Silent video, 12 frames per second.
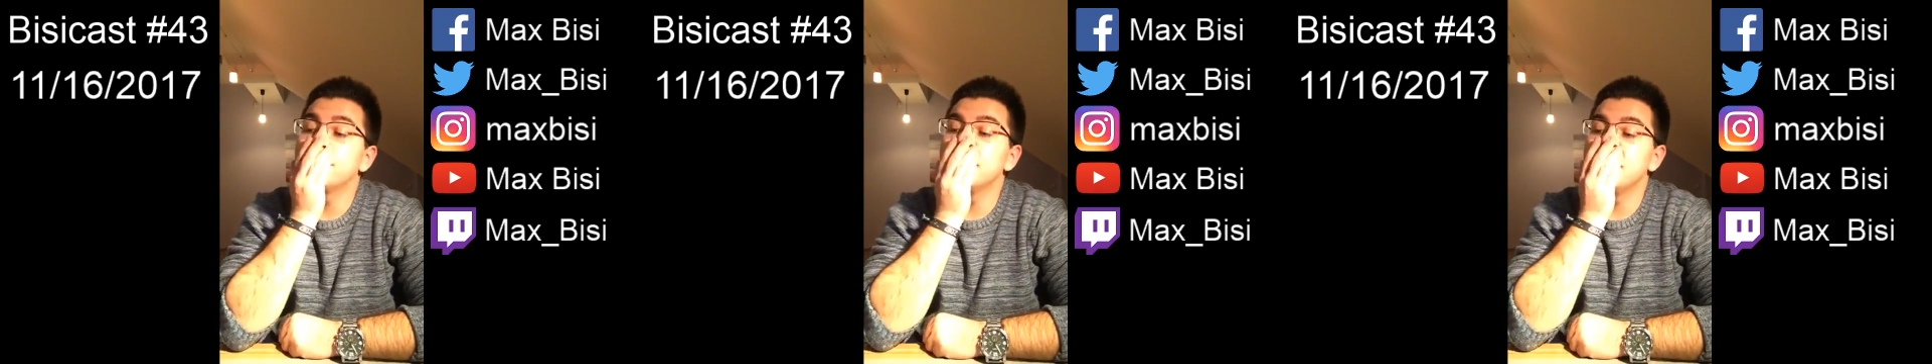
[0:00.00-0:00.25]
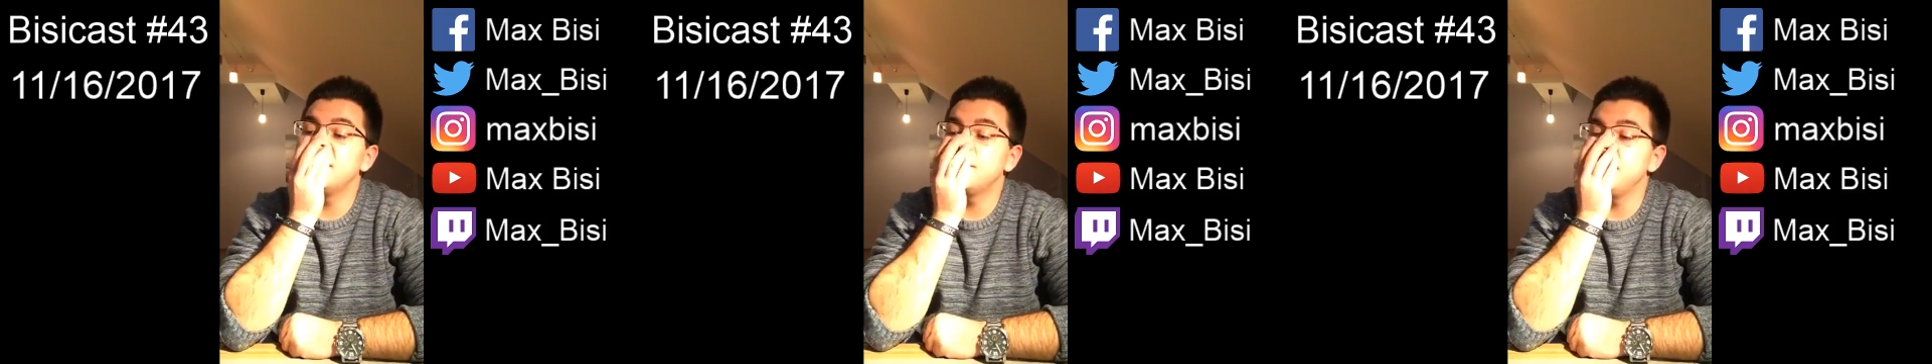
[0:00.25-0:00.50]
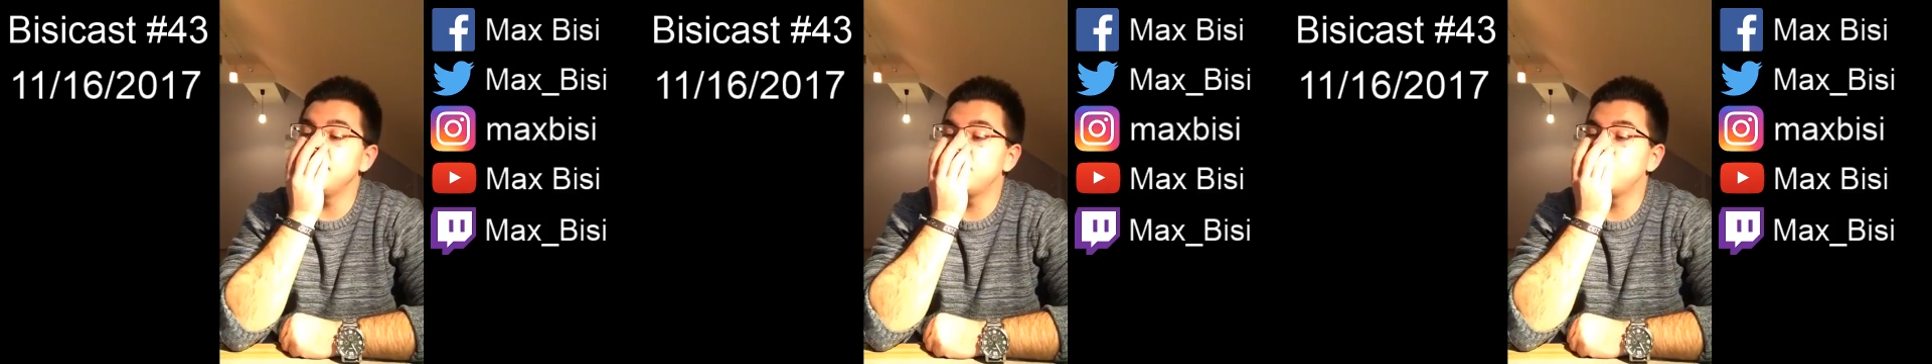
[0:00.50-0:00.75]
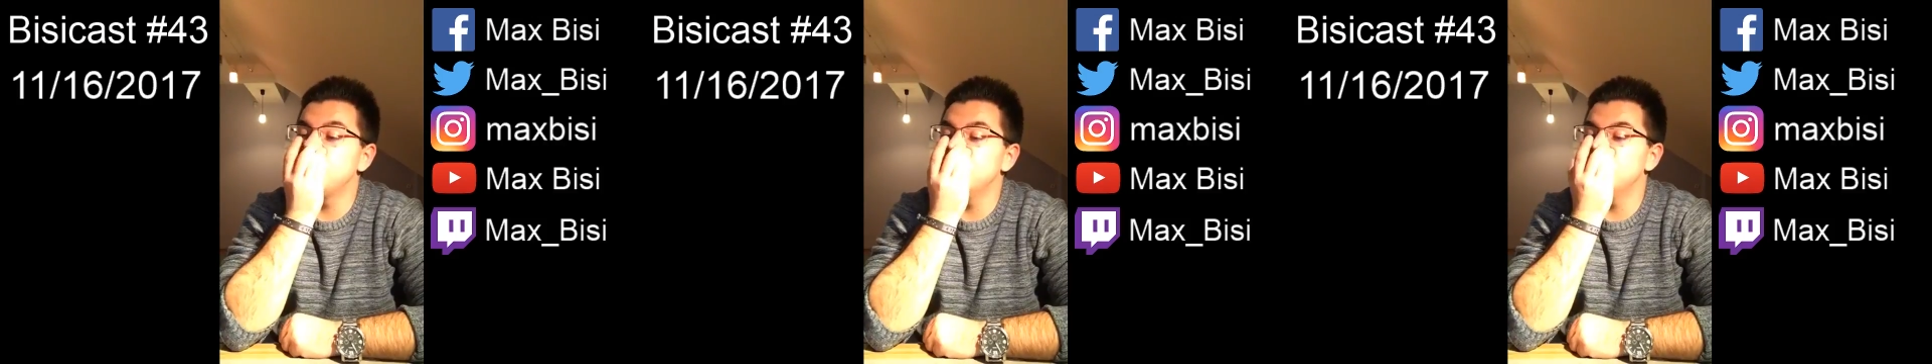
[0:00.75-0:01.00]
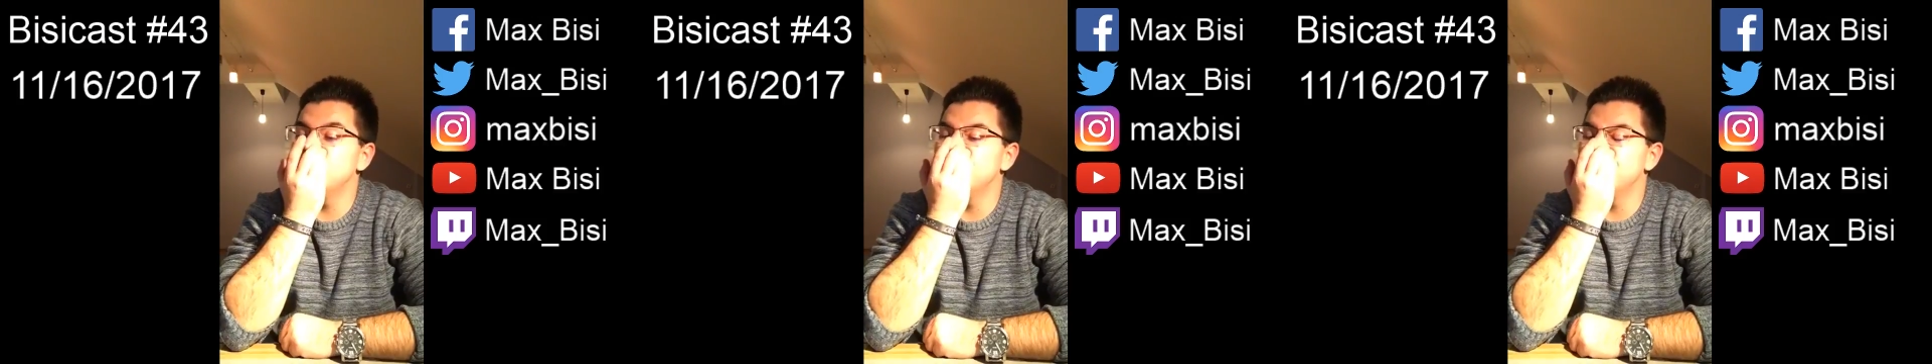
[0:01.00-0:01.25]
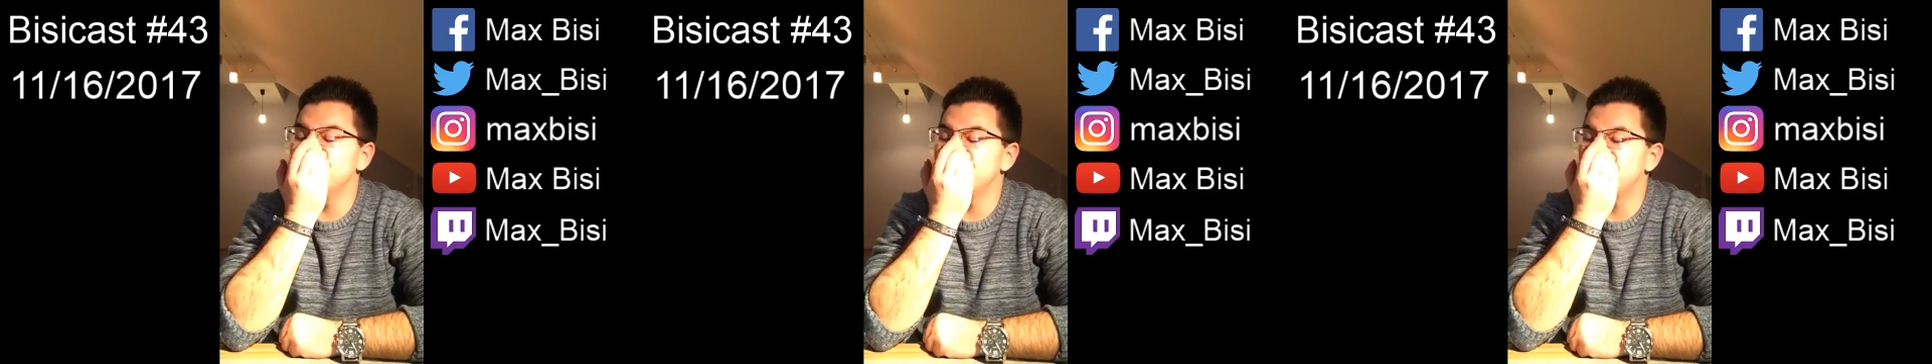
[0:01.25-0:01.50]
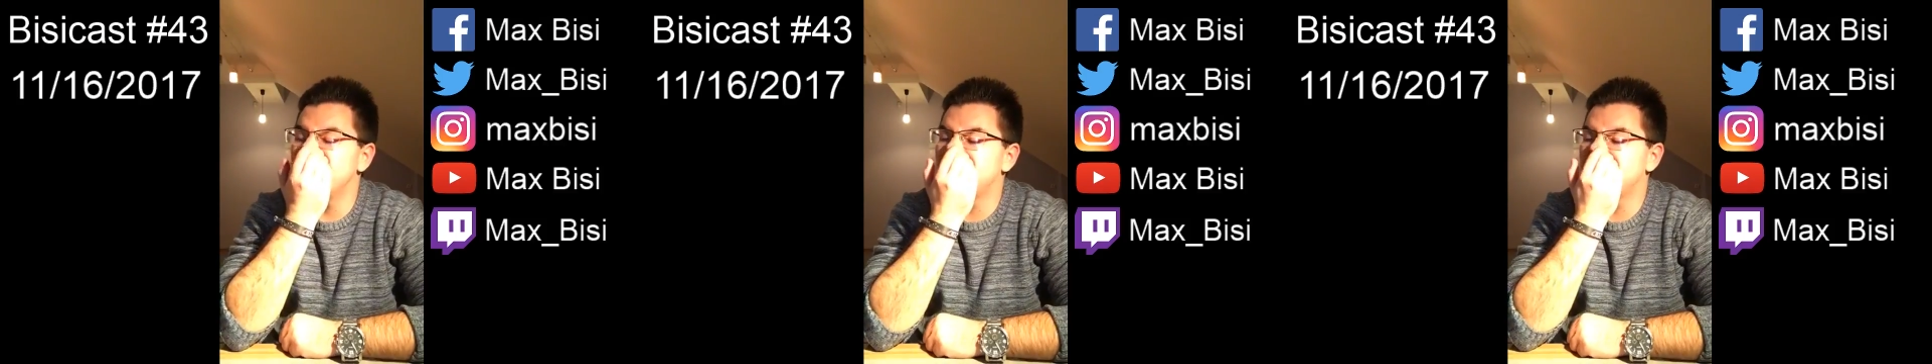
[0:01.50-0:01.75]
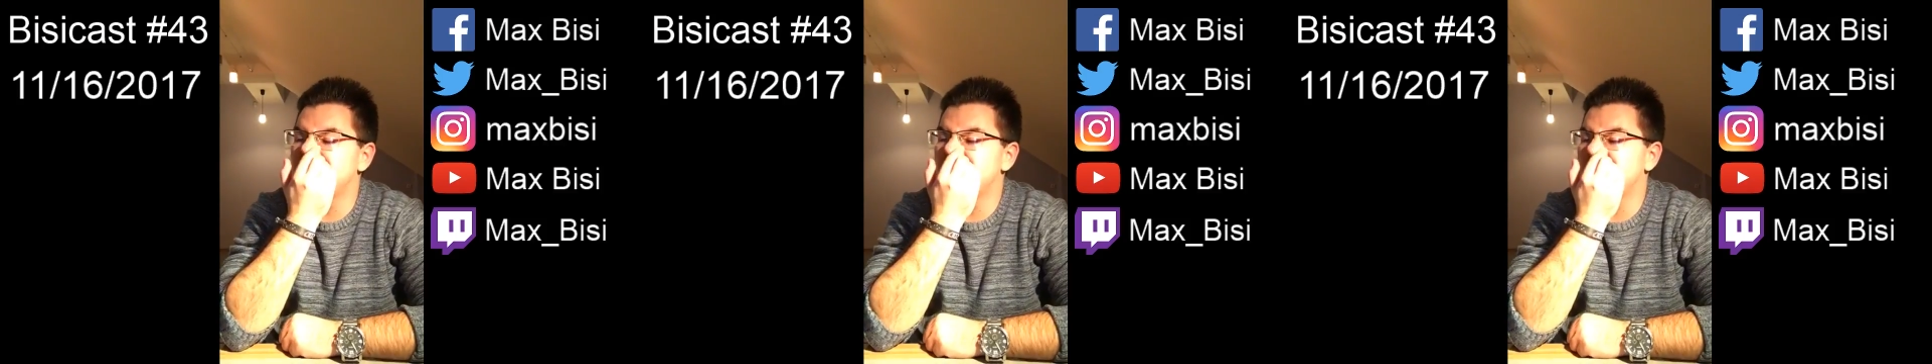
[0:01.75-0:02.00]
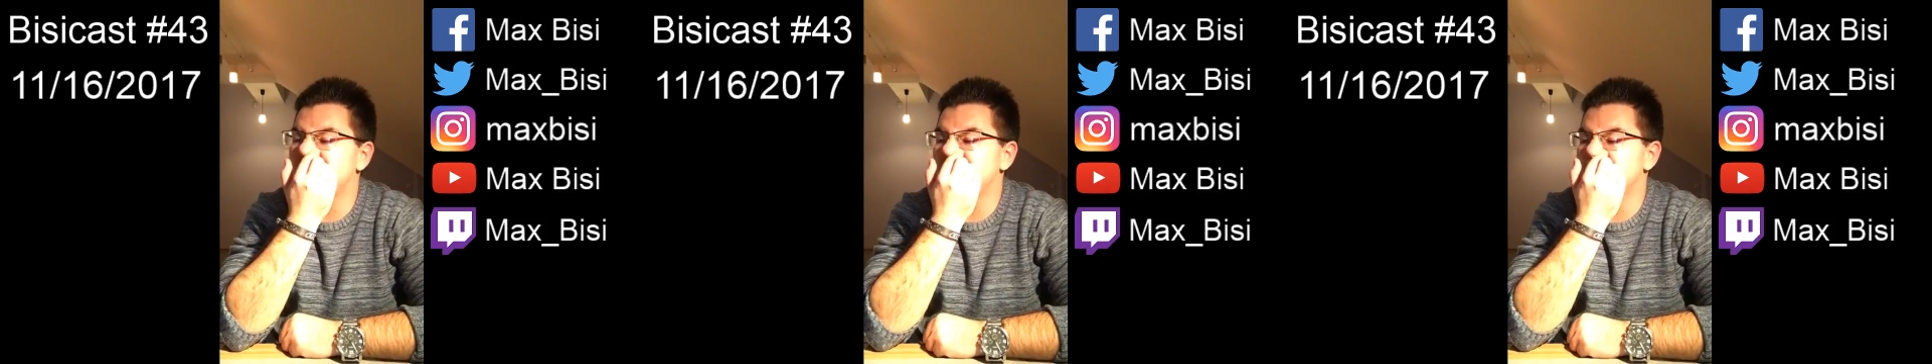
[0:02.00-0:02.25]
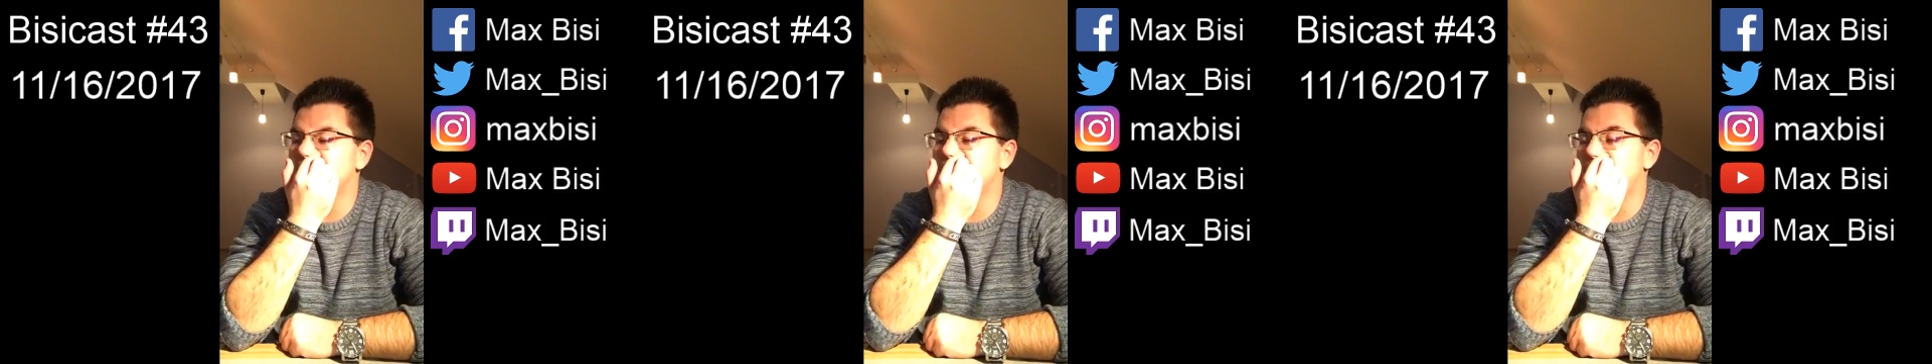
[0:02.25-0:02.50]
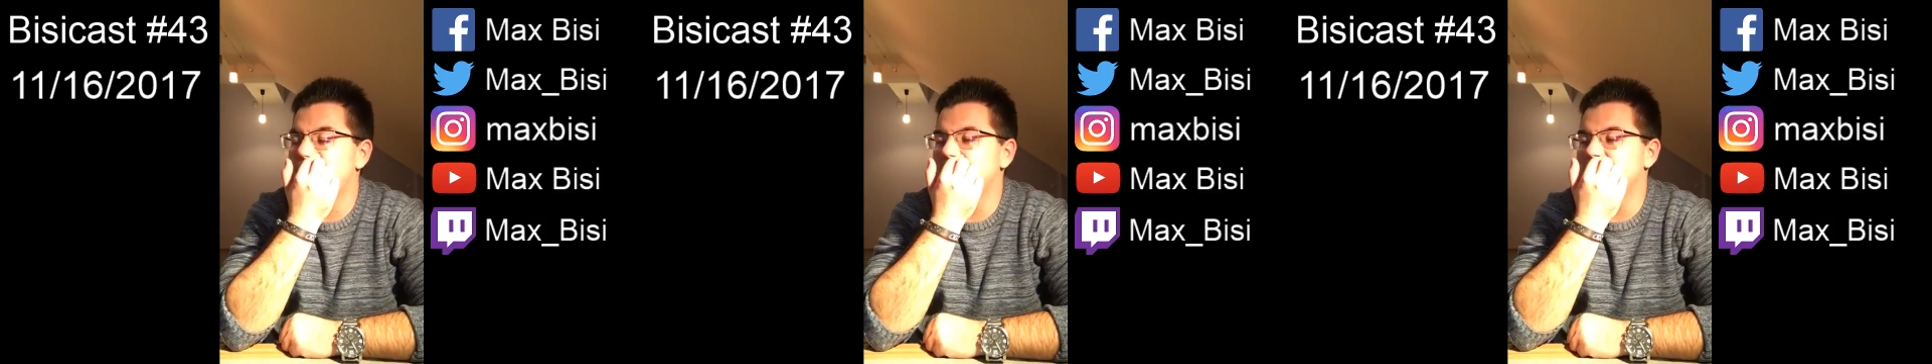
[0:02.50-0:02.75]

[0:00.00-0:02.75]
It's a bit too strong